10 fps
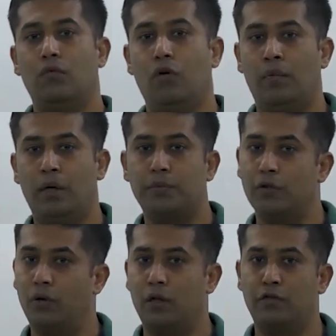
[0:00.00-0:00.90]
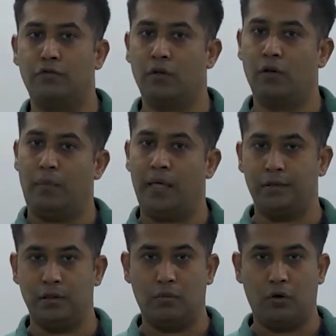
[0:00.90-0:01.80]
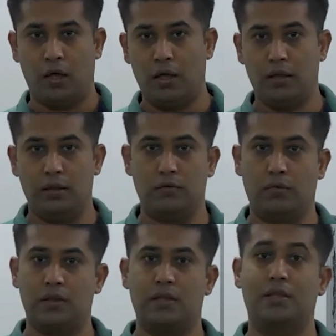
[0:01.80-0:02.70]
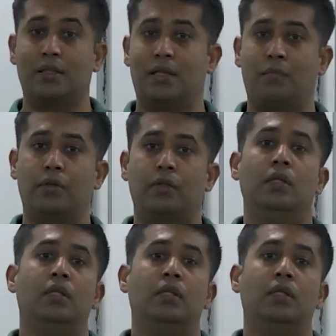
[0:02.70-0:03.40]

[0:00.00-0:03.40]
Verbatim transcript: warm up the water for your bath in the morning is one such example.